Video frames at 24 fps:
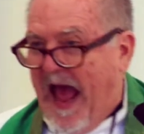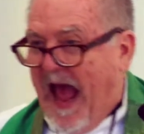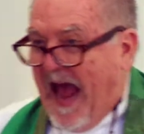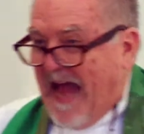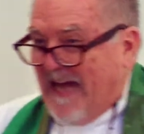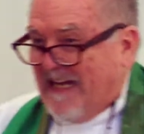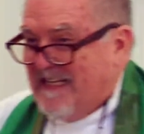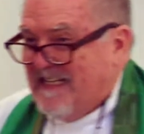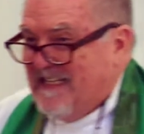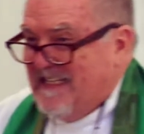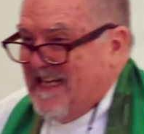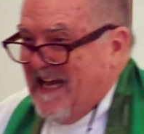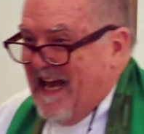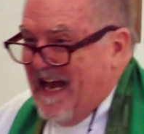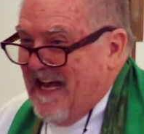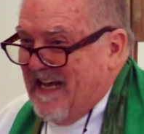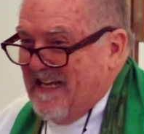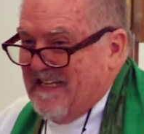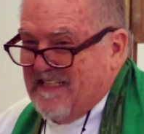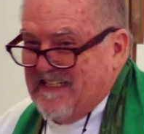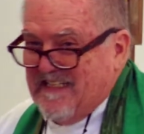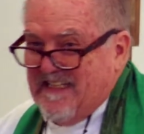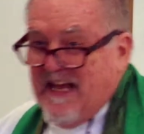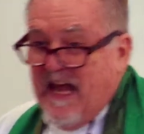
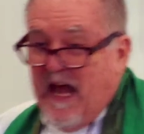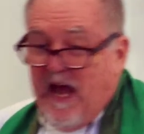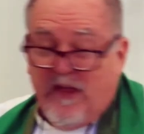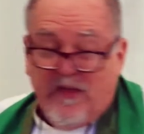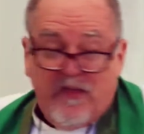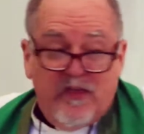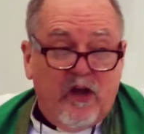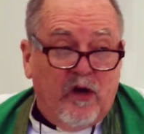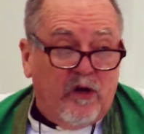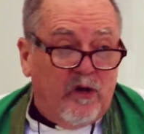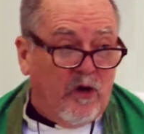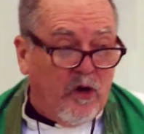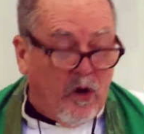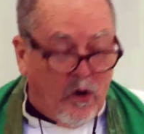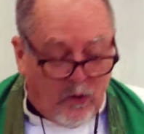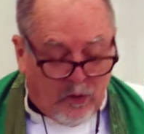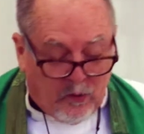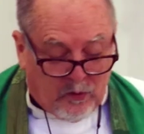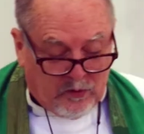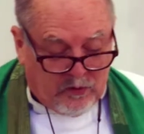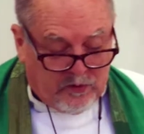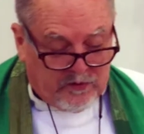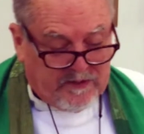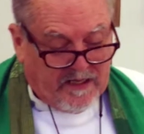access the
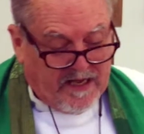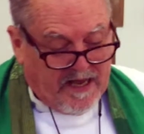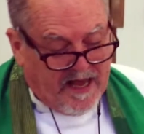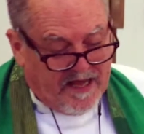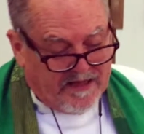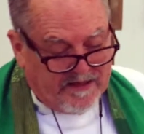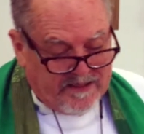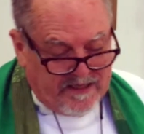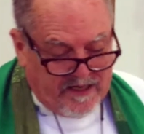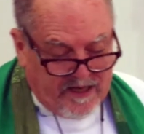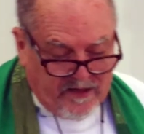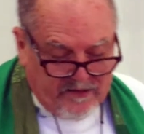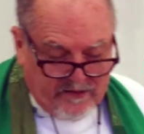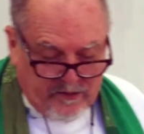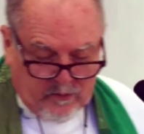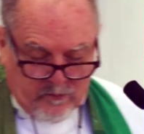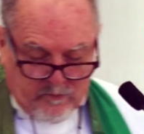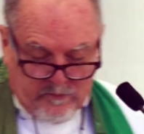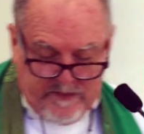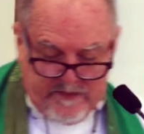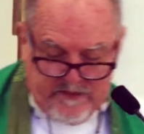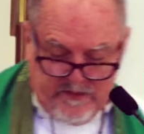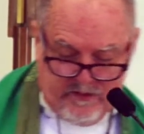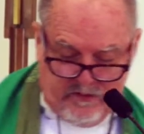gold and the other
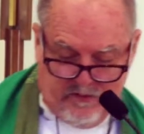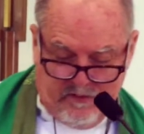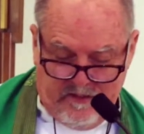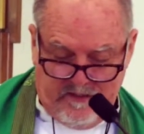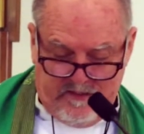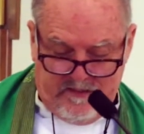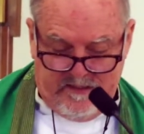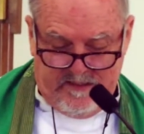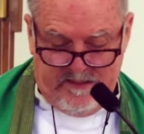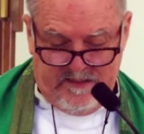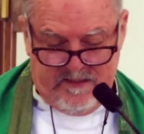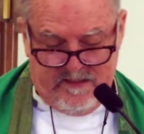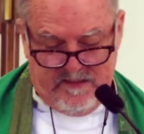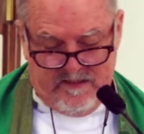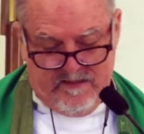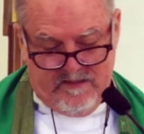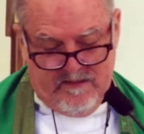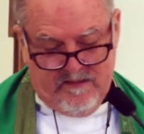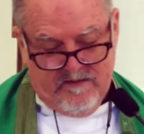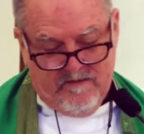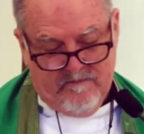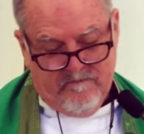resources.